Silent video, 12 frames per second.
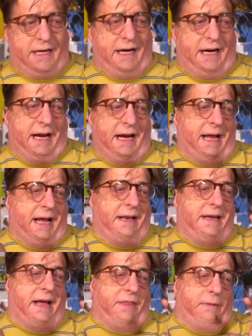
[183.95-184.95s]

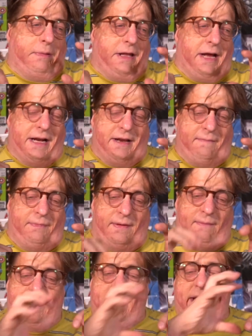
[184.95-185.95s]
The plot,
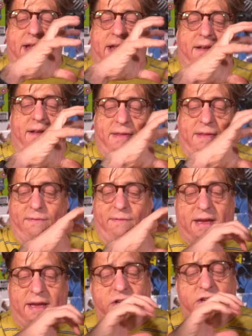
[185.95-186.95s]

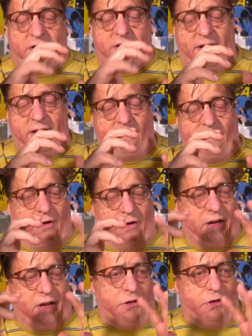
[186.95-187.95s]
the
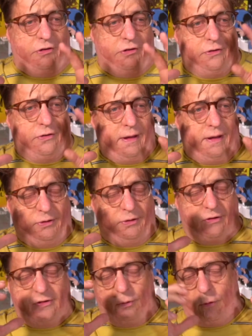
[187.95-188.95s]
first couple issues,
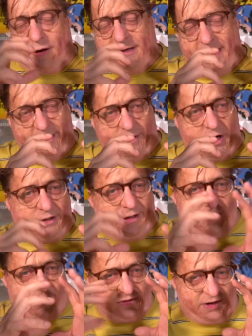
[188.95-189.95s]
episodes are one kind of arc,
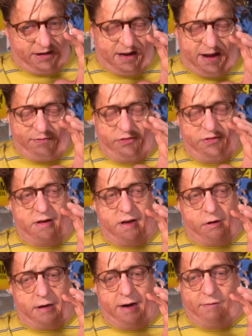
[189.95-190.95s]
and then the second half is
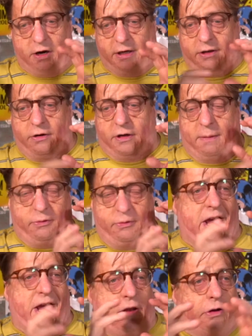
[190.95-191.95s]
another kind of arc. And there are a couple
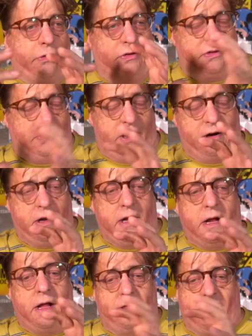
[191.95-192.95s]
standalones in there
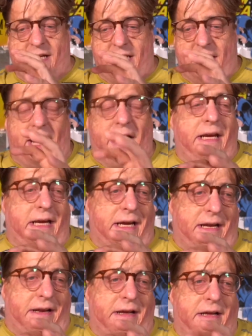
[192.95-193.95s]
that tie
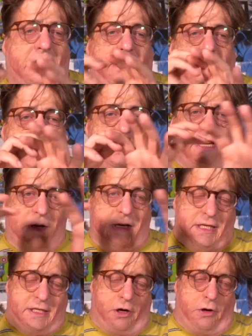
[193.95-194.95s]
in to the
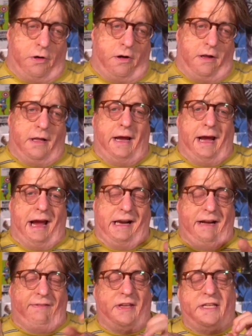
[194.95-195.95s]
series as a whole, and
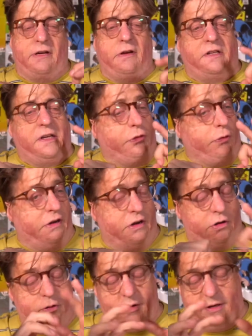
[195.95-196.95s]
if the series gets
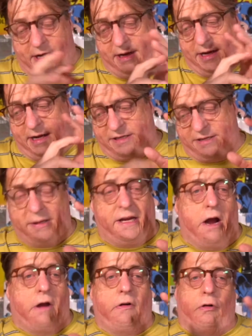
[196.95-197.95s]
renewed, some of the
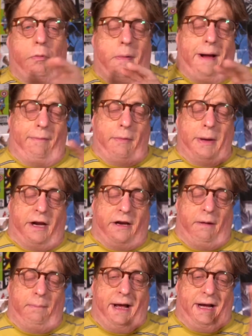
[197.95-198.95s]
characters will probably make a
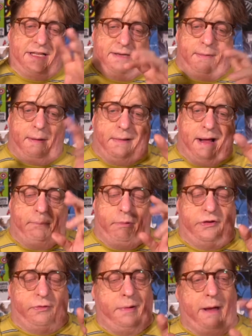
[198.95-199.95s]
comeback, and some of the plot
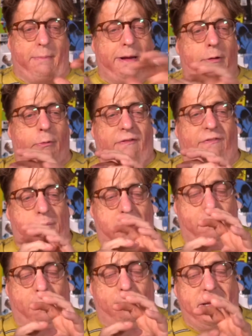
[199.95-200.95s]
points will
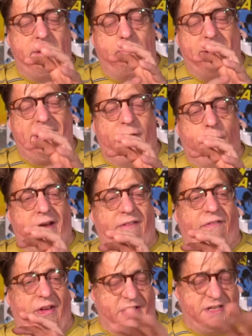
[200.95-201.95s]
probably be
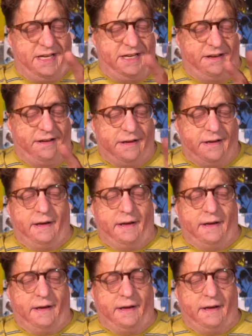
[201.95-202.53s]
revisited.